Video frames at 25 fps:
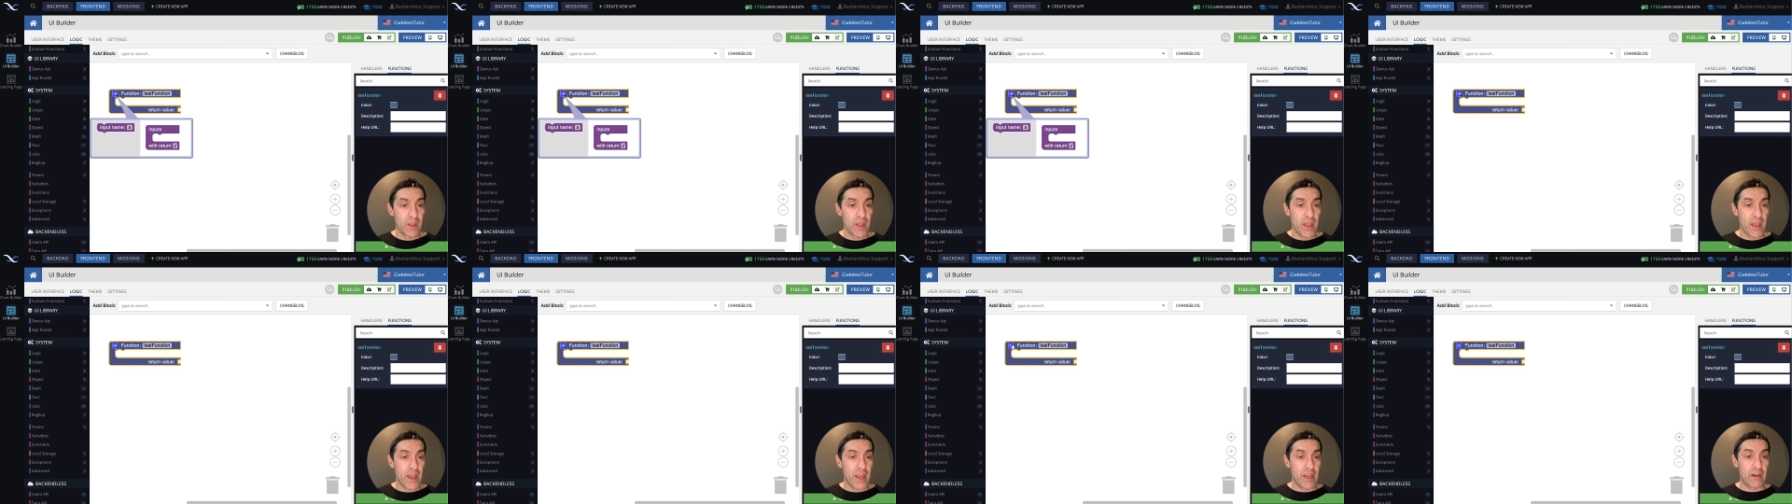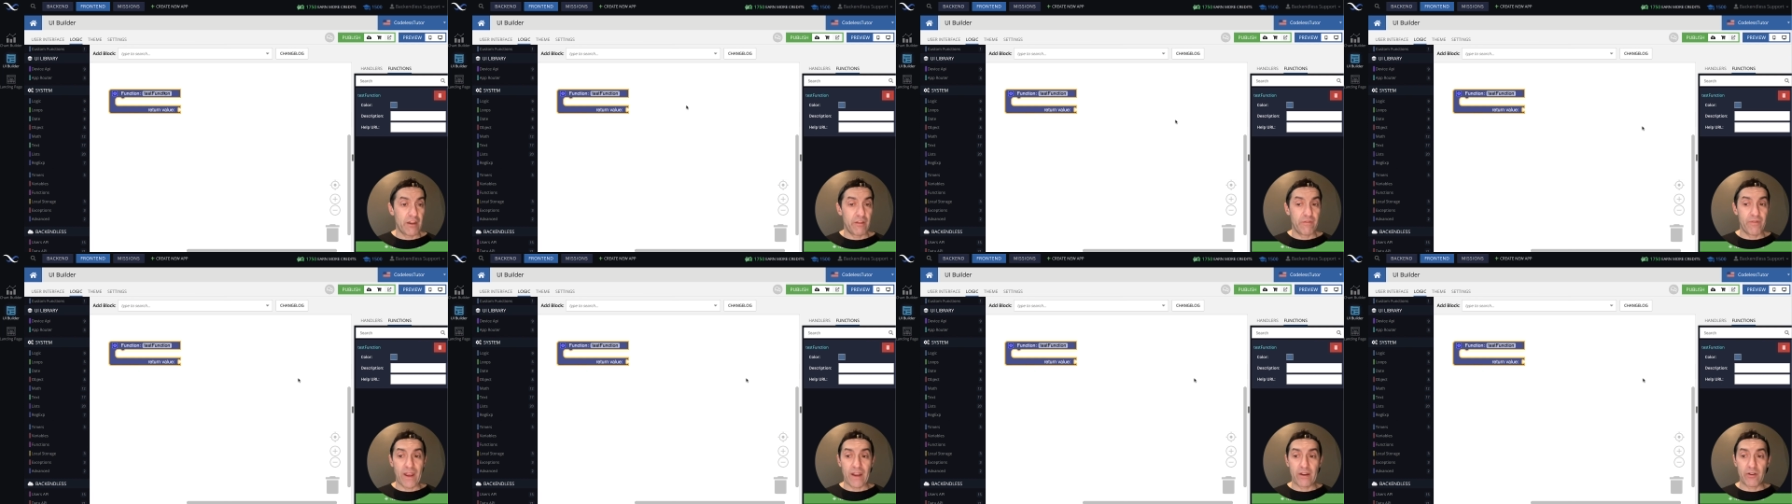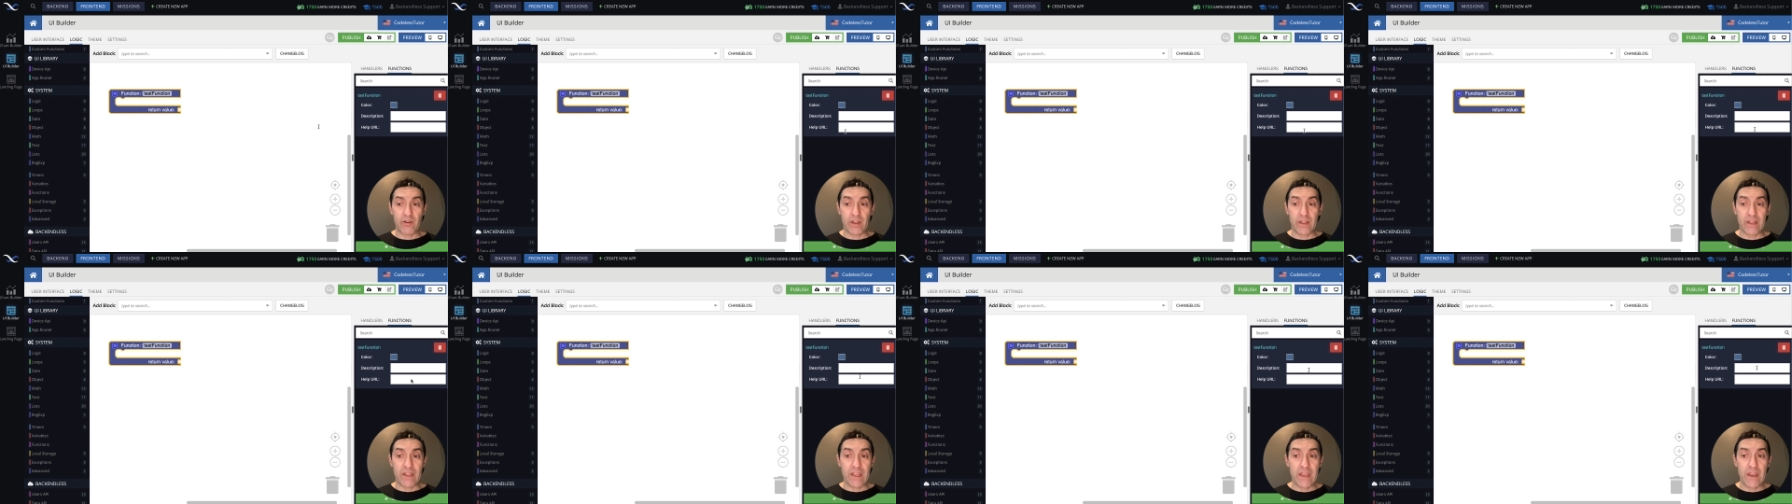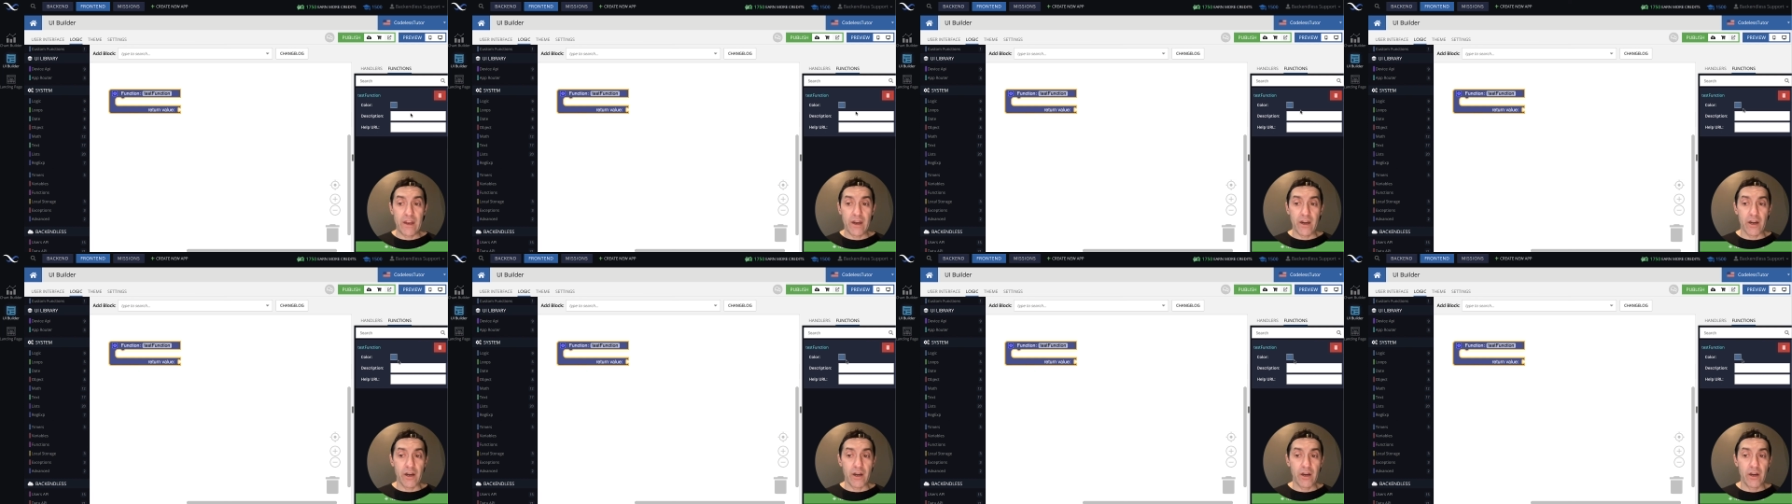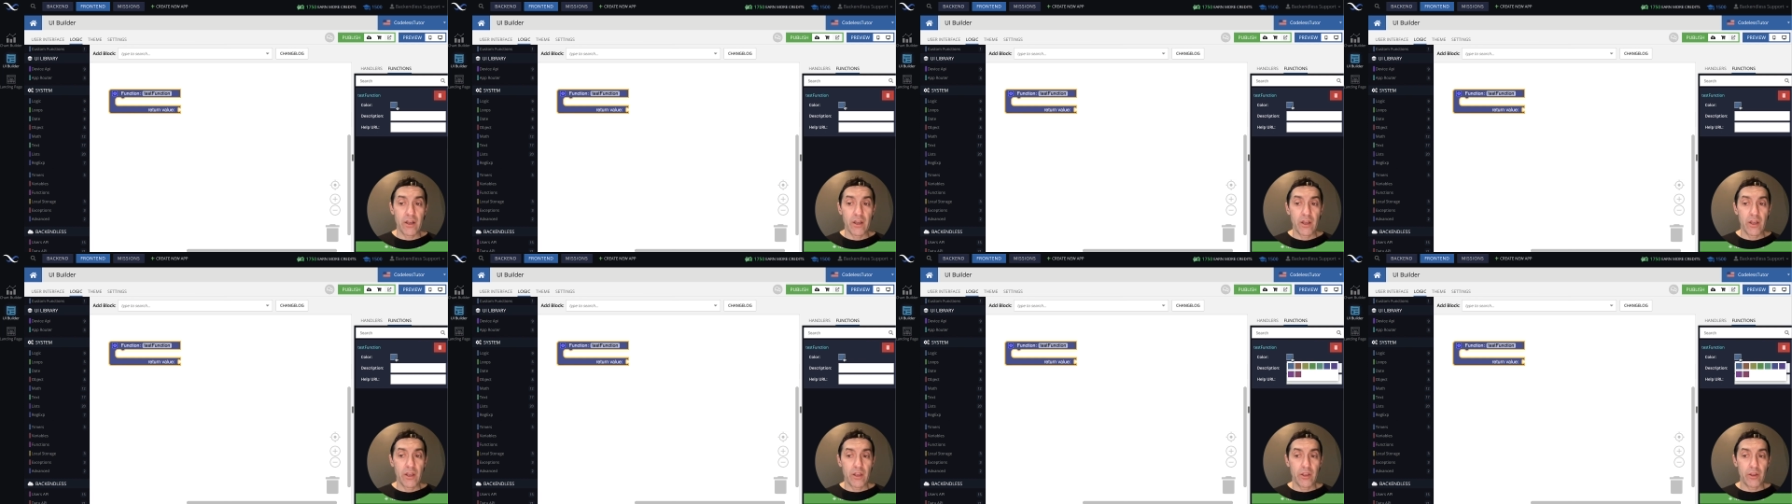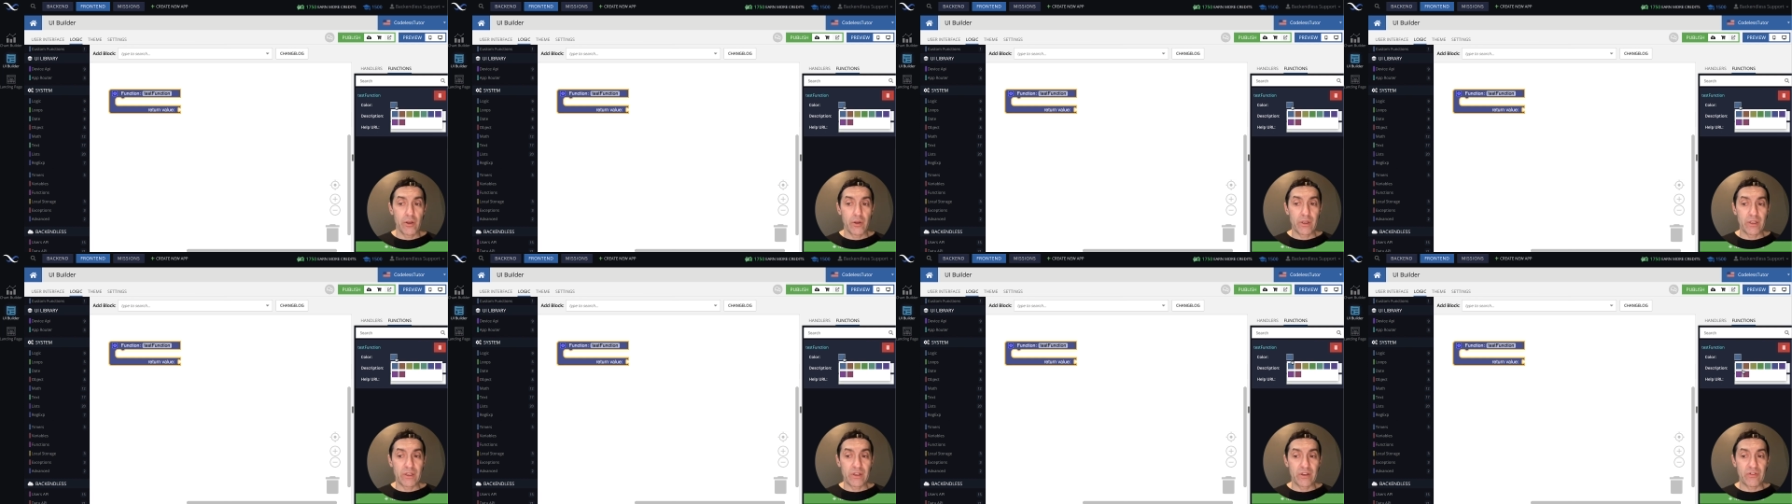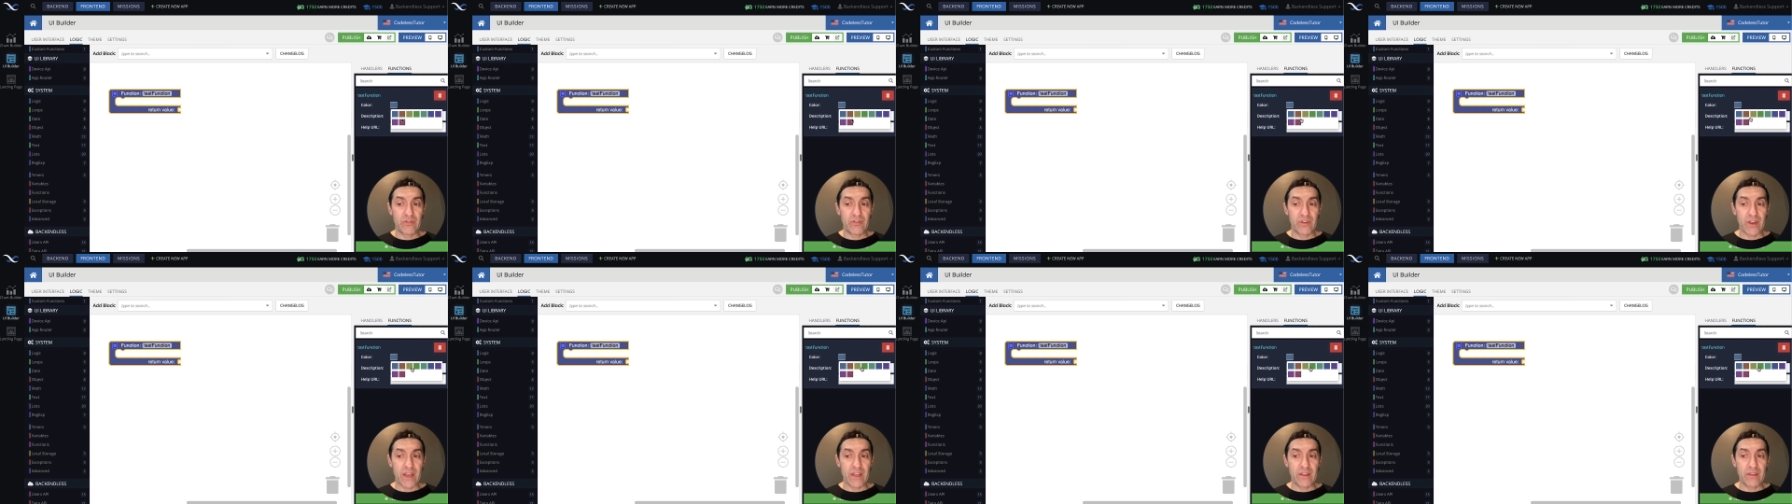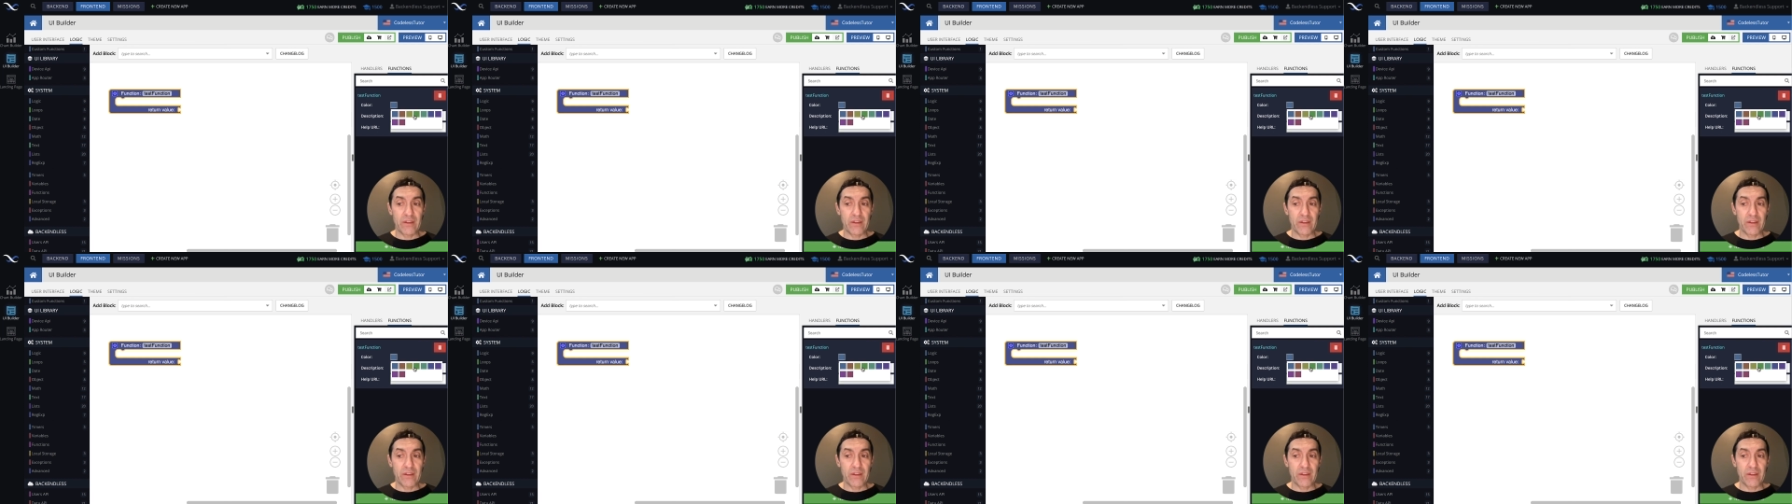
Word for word: And in fact, in here, you can assign